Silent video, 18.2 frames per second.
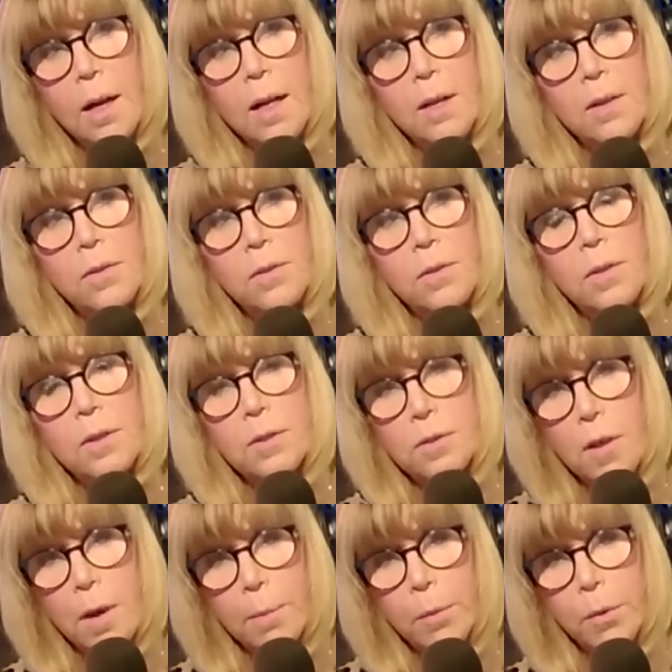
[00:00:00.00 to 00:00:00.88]
is the
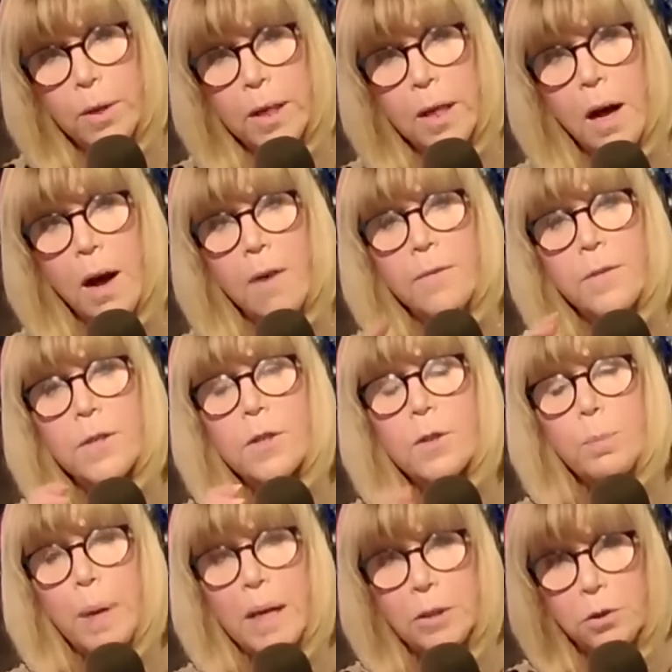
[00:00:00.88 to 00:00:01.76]
summary of the
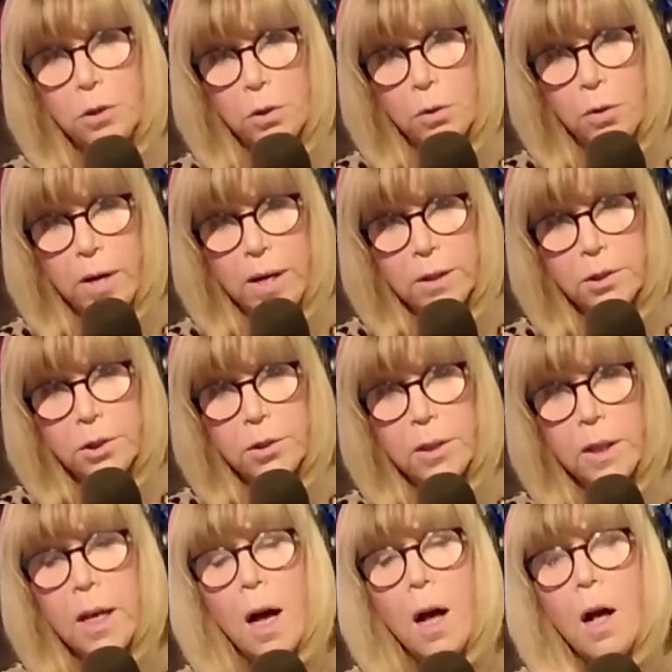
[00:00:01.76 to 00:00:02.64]
special grand
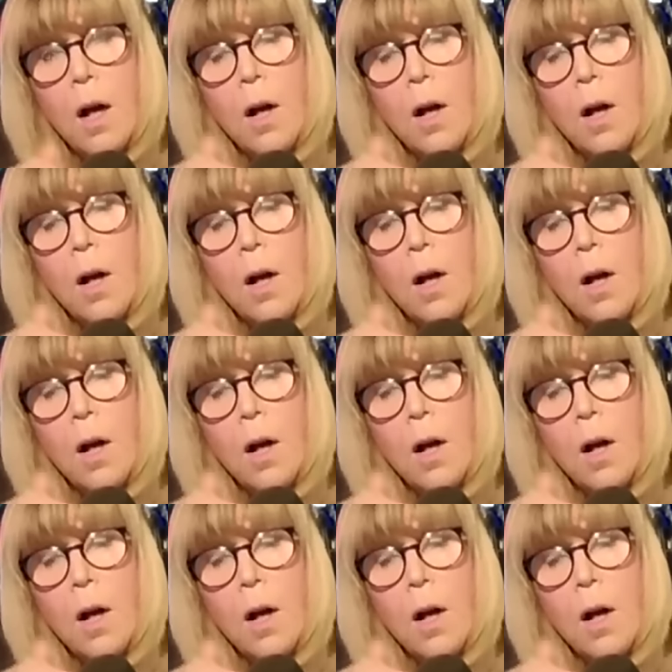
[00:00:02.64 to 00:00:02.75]
jury.